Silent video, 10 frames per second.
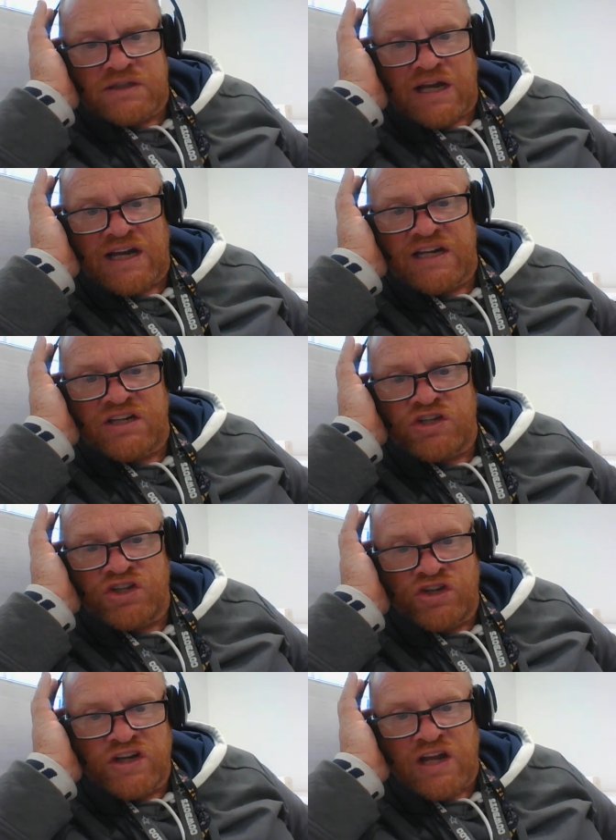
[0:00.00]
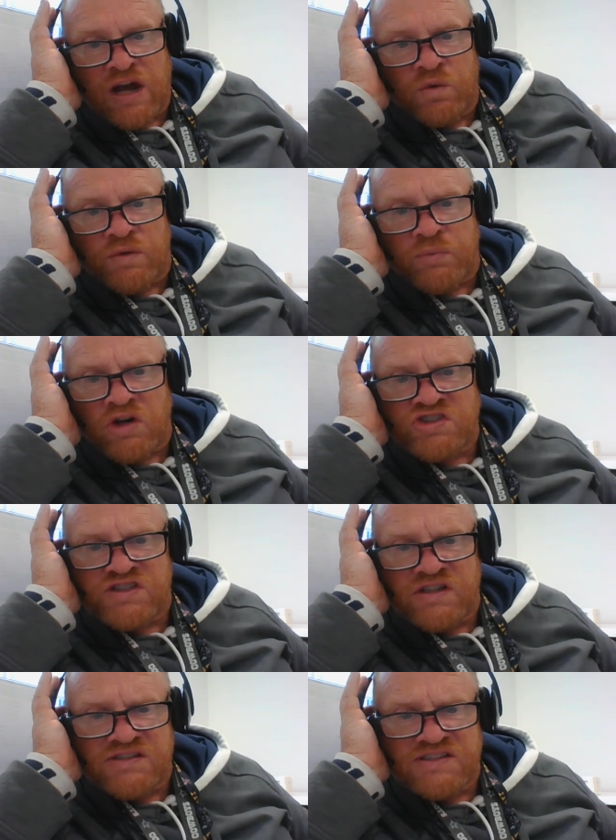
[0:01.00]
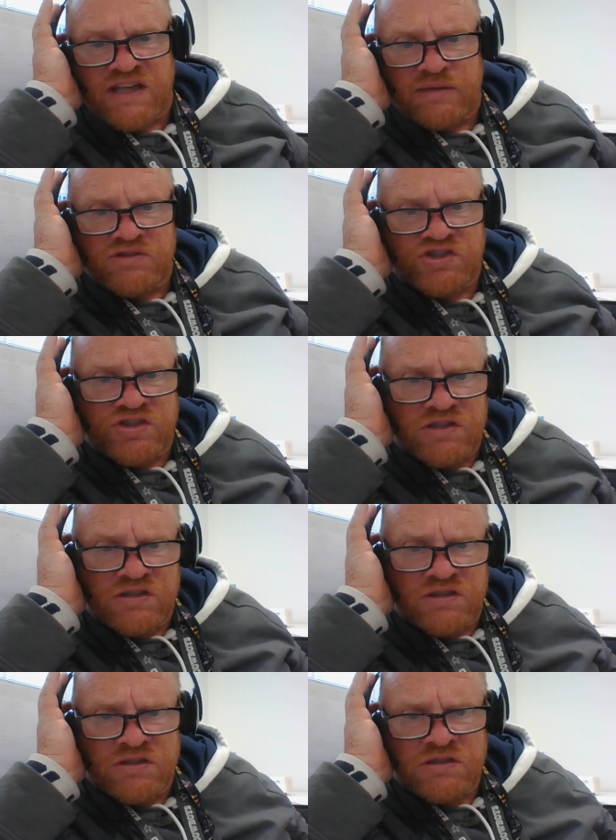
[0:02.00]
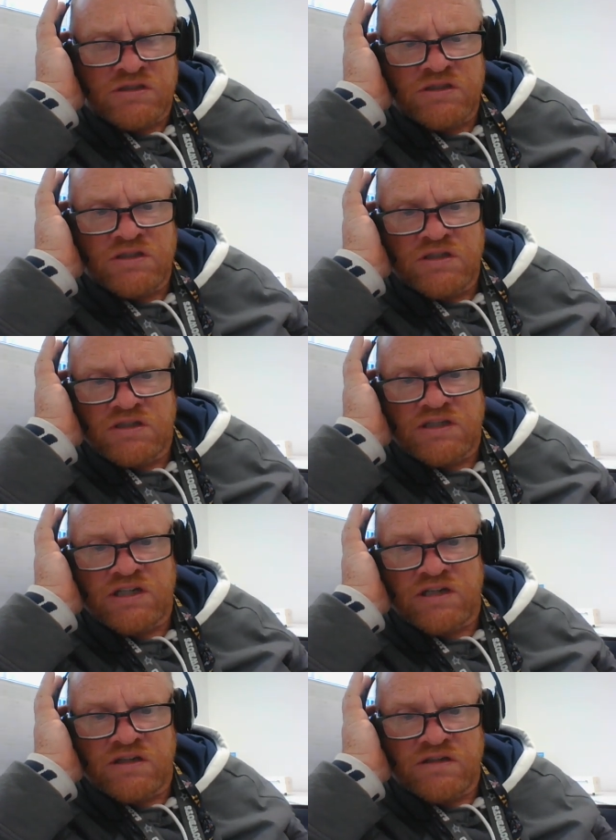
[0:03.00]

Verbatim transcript: I need, you need I want a personnel assignment sheet. Yeah.